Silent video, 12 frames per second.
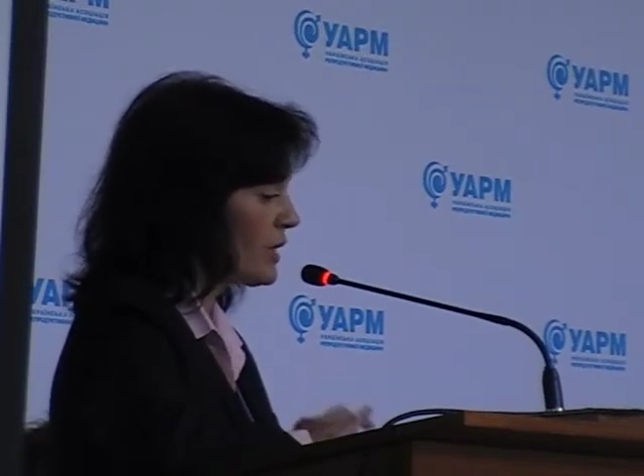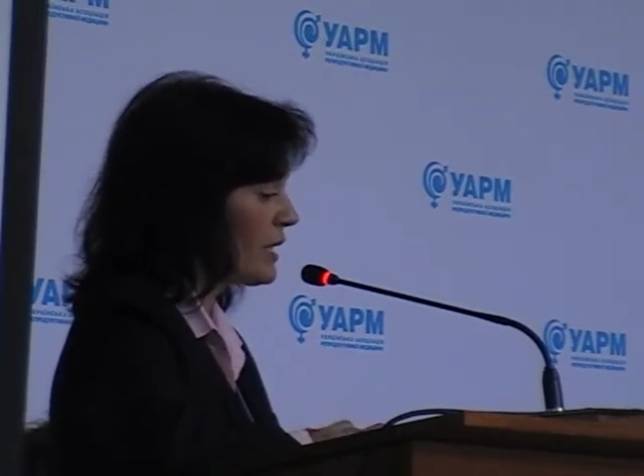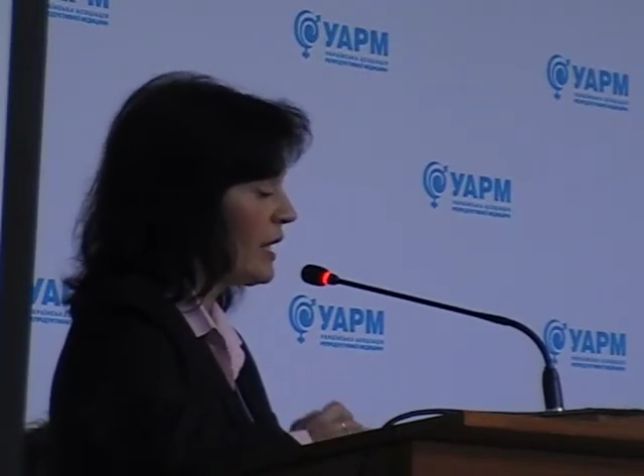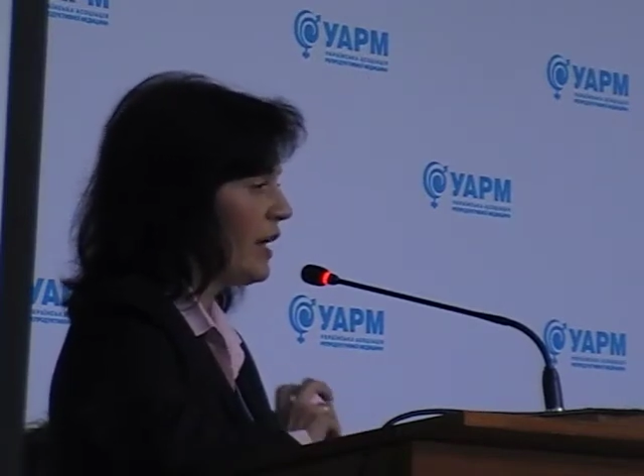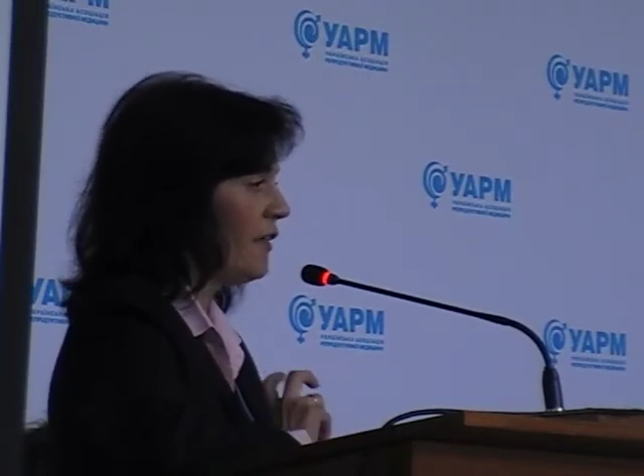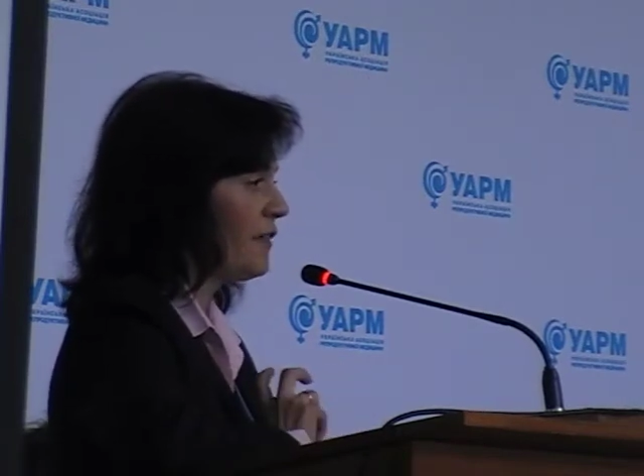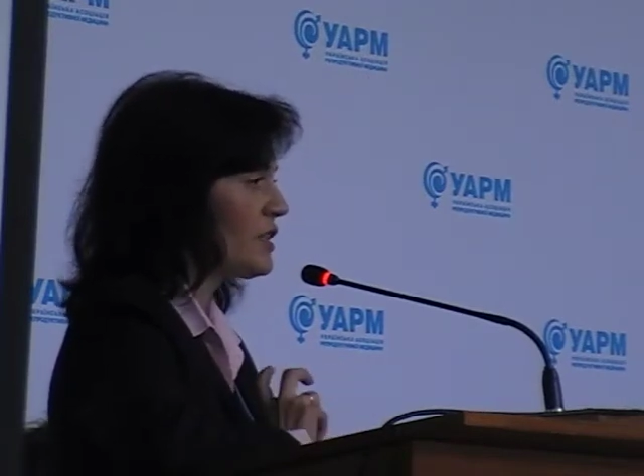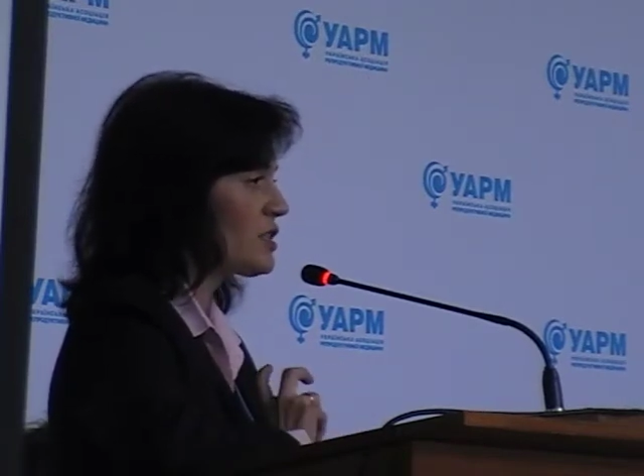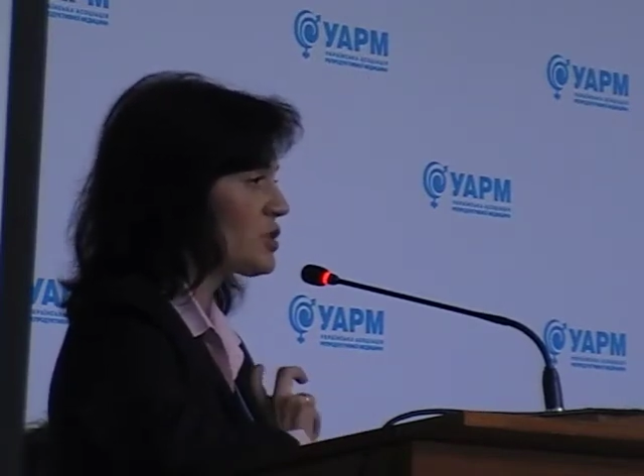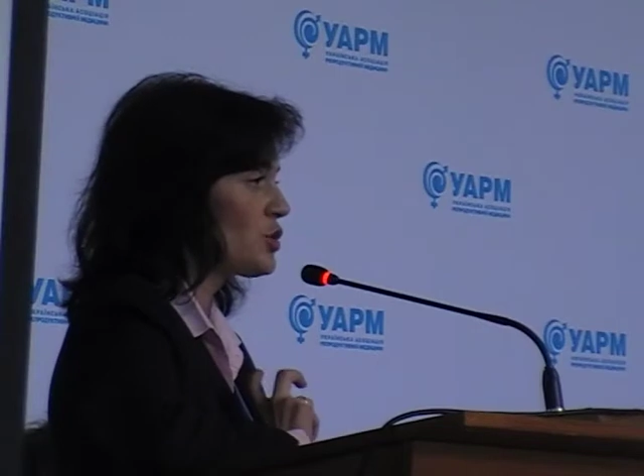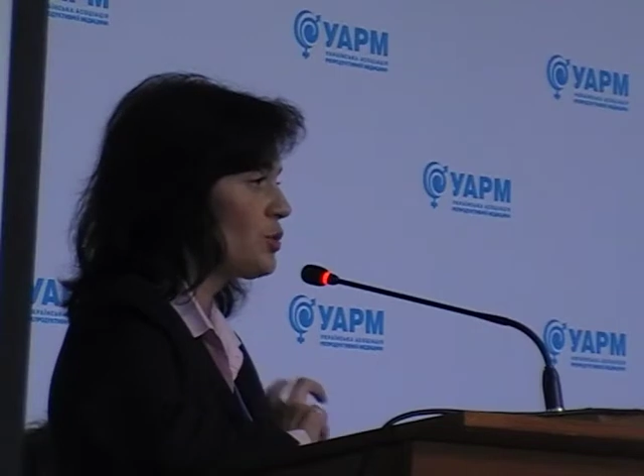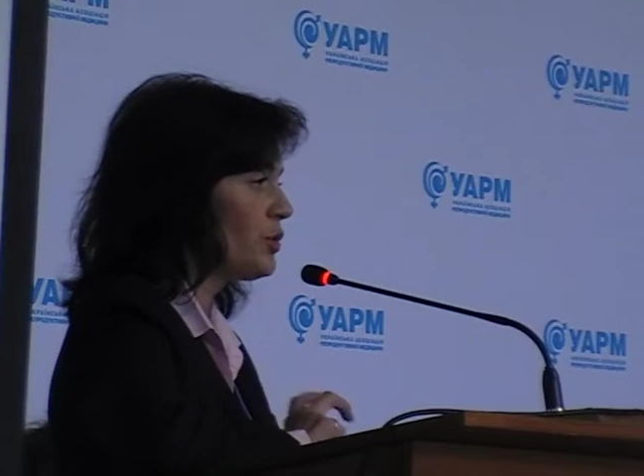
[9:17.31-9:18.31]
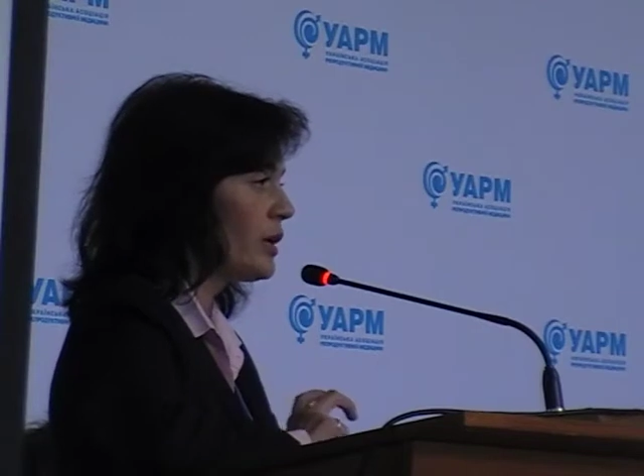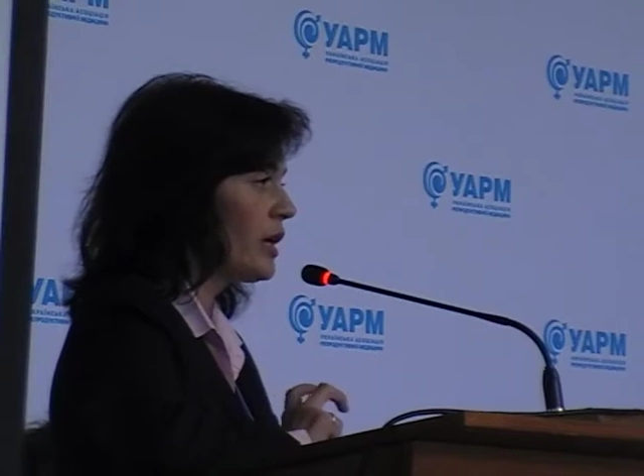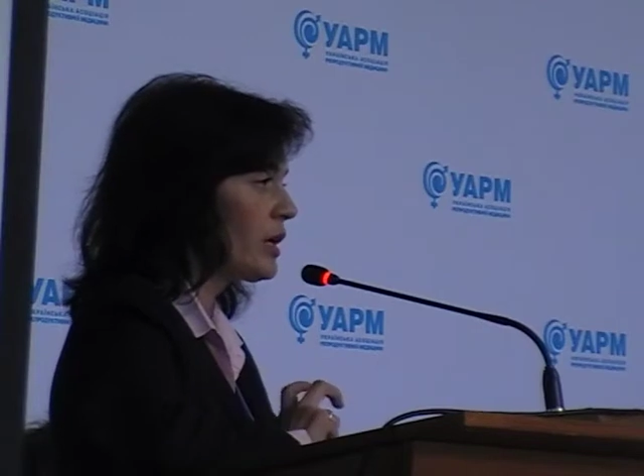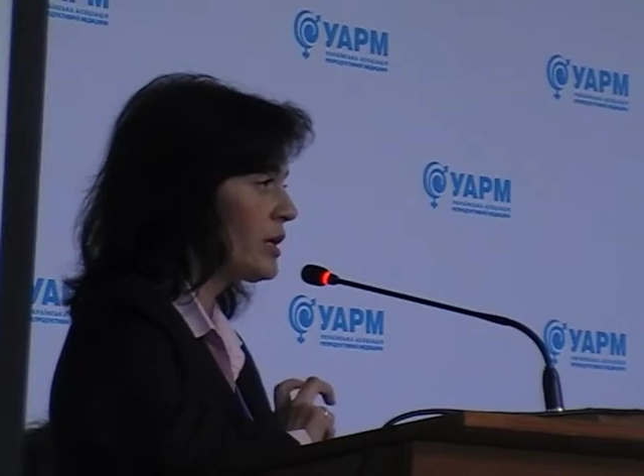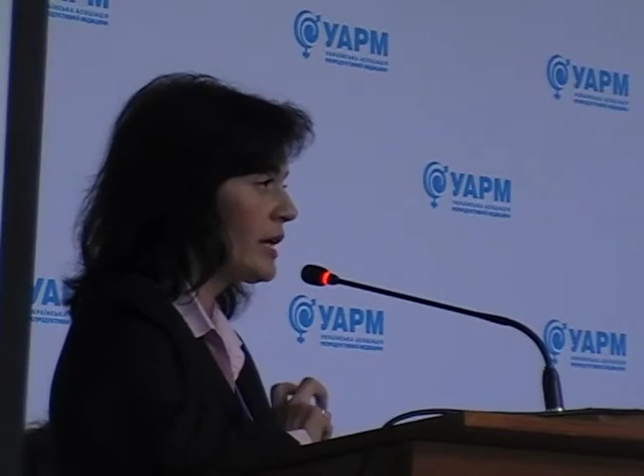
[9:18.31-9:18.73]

and these two young